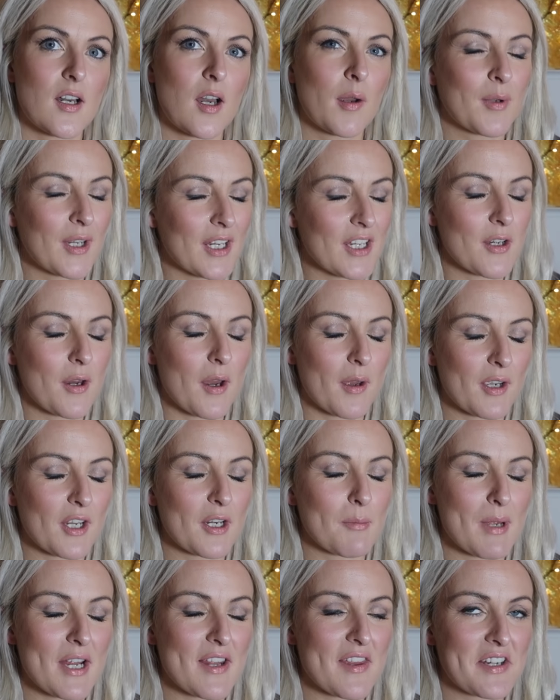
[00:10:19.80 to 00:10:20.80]
I'm gonna, I'm
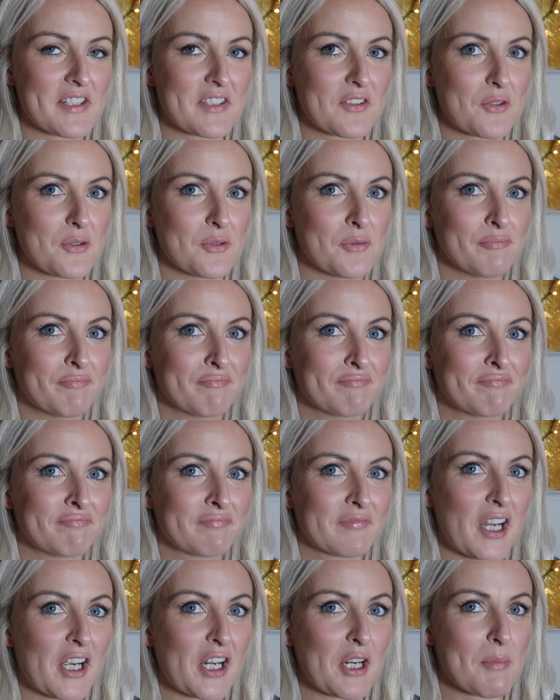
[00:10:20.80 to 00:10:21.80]
gonna make that call.
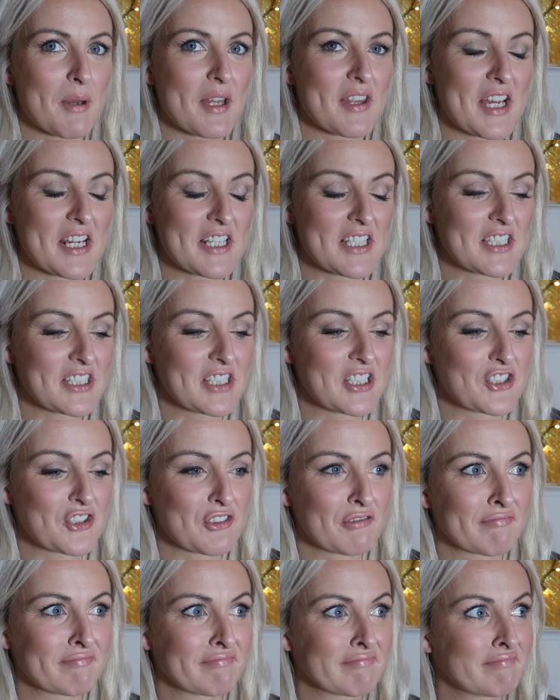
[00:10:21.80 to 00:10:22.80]
I'm gonna make that
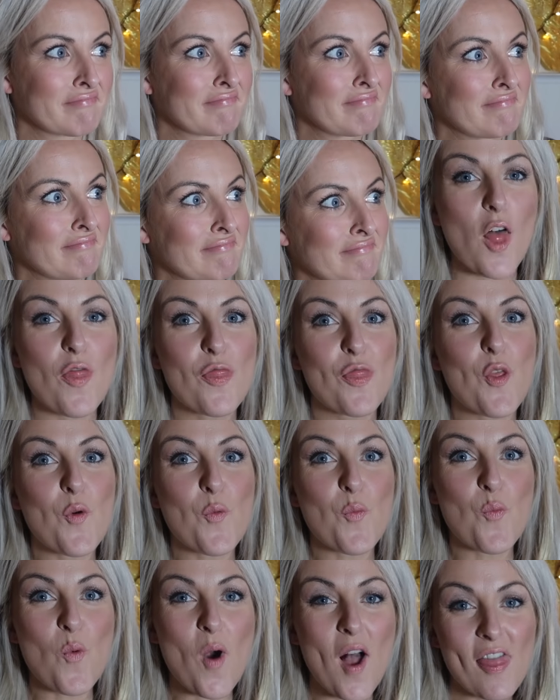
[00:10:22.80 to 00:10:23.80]
decision.
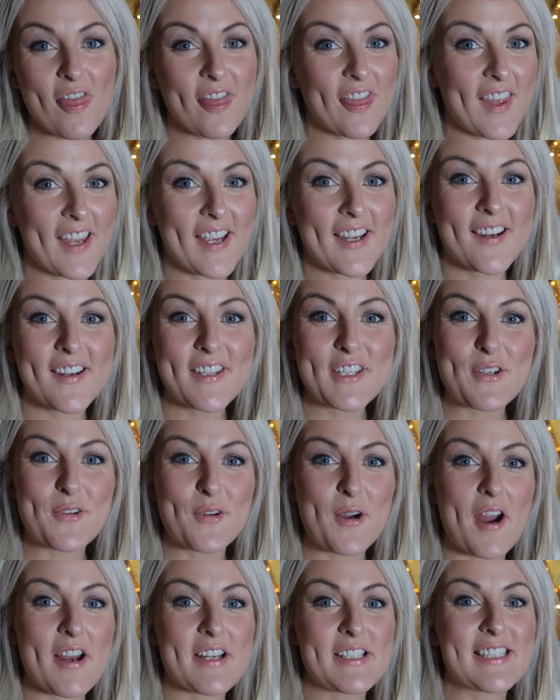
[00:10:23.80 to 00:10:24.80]
The one thing you
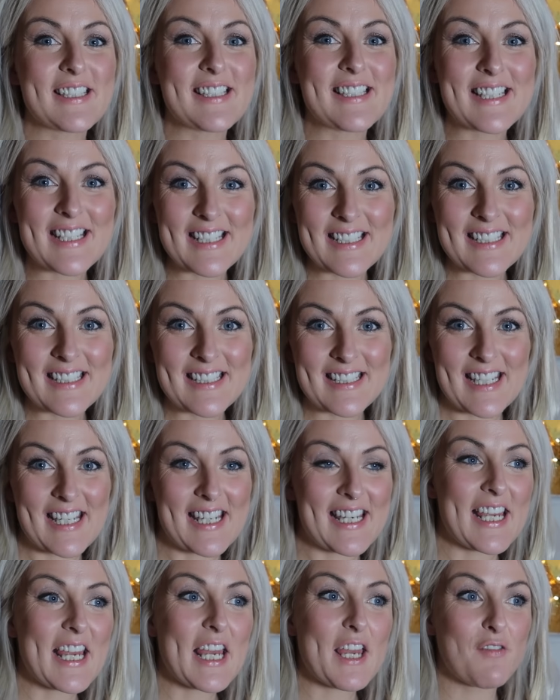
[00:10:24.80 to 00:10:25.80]
guys did
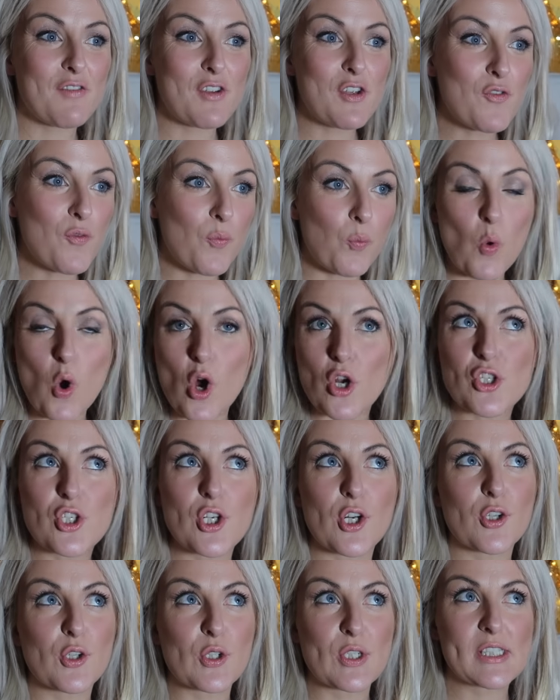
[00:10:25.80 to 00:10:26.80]
see, if you've
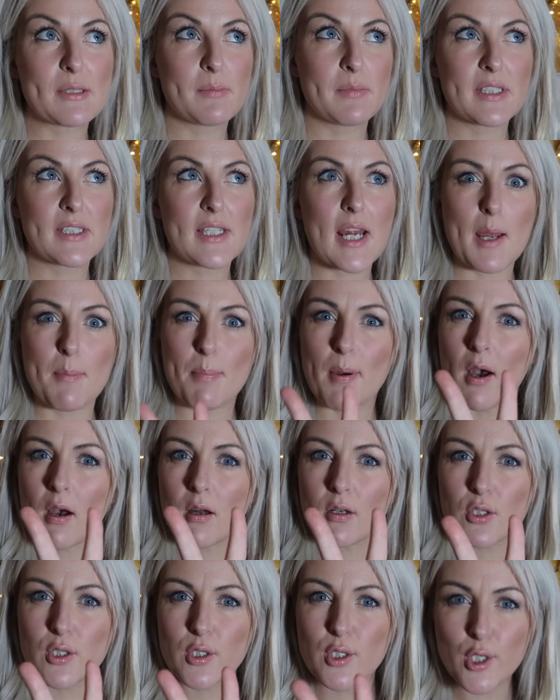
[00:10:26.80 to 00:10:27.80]
watched our Christmas Day
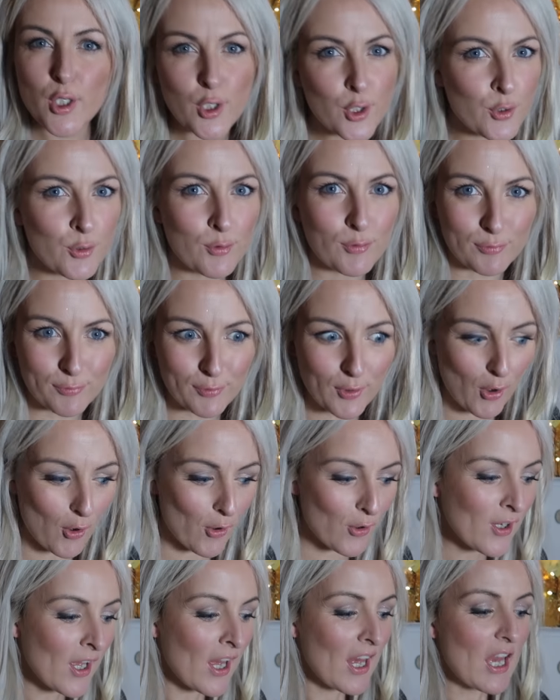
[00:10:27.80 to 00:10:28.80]
Part two
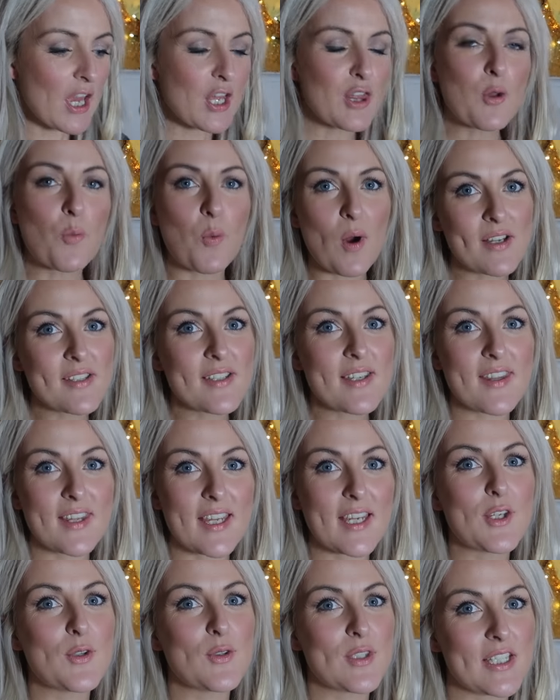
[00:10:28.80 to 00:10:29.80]
vlog, the one
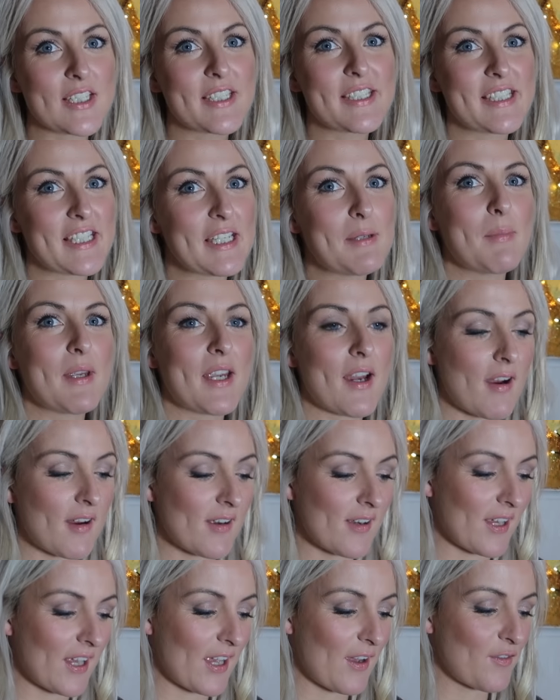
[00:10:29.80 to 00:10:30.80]
thing you did see me
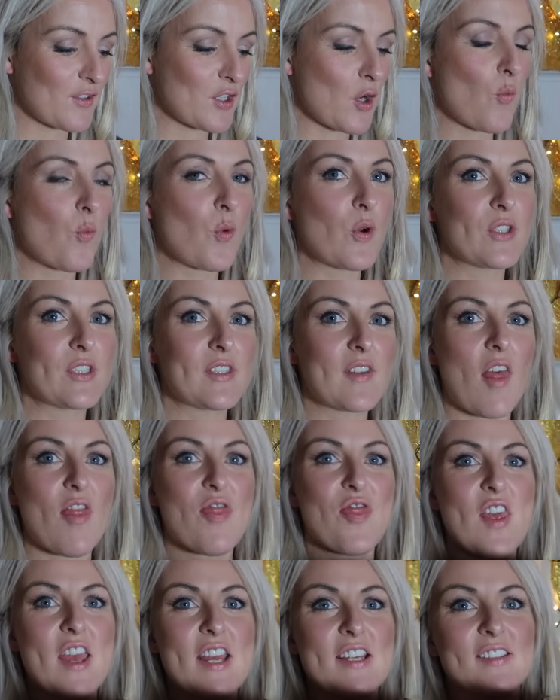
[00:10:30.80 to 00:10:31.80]
ungift was
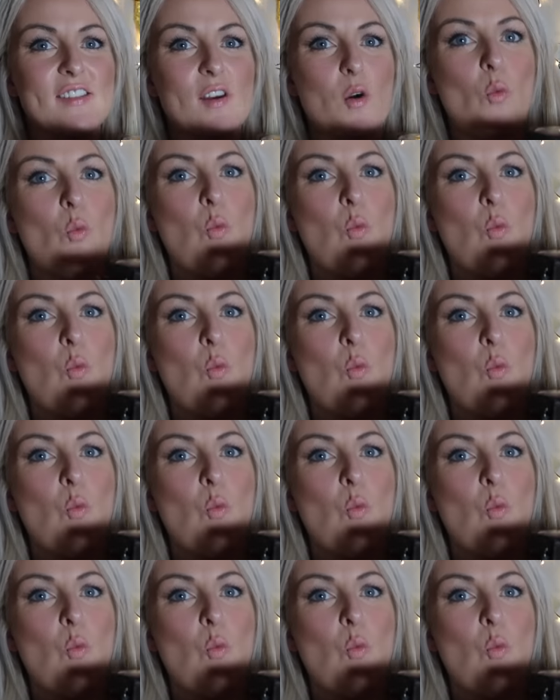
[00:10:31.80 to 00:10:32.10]
this